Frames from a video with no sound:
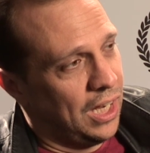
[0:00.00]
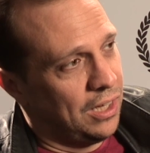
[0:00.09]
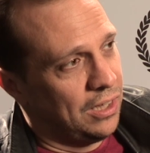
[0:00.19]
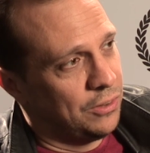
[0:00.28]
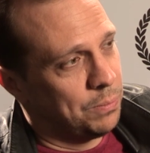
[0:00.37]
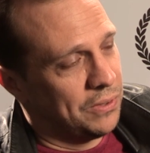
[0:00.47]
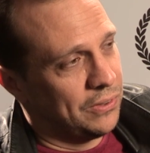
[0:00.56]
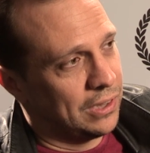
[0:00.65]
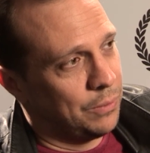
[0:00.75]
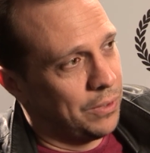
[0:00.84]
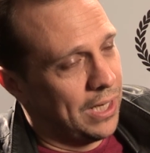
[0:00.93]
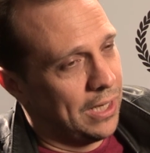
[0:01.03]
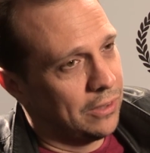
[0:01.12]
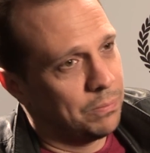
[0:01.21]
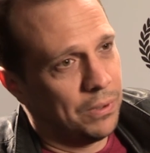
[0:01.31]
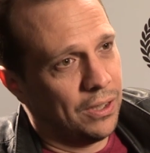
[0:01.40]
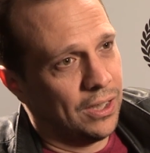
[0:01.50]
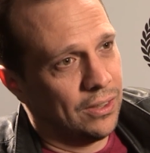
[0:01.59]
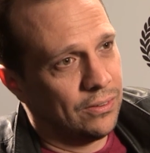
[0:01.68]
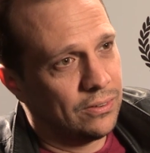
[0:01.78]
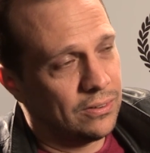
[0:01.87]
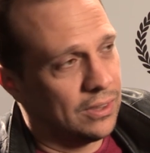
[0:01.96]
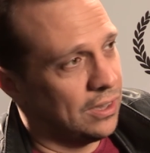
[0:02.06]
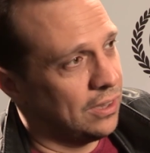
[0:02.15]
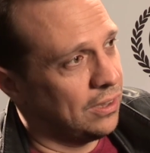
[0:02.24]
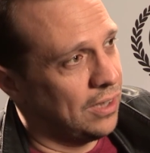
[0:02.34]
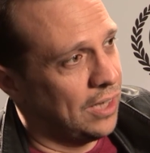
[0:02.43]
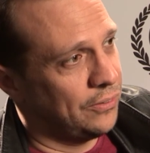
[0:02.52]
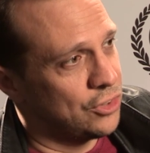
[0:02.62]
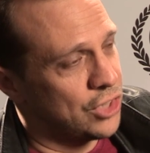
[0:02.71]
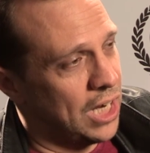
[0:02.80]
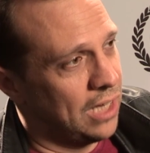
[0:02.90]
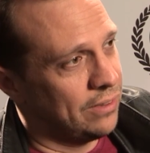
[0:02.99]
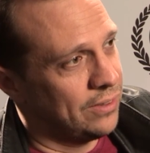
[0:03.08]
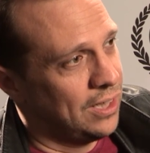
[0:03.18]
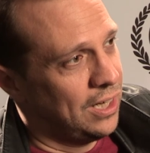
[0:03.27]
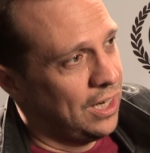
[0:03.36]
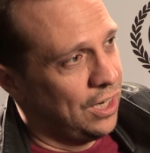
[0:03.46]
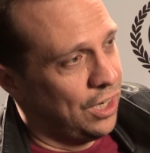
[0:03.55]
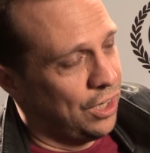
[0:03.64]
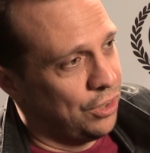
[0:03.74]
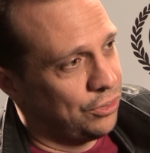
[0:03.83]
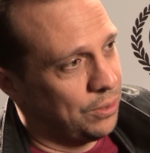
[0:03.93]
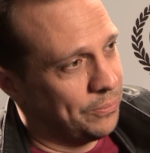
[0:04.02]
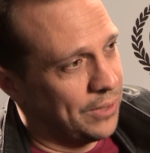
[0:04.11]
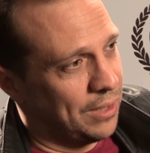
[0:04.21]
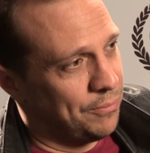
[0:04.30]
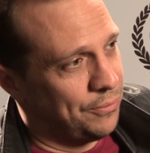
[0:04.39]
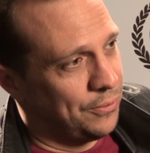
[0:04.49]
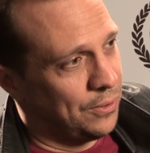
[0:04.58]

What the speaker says: is basically what I experienced as a child. Sometime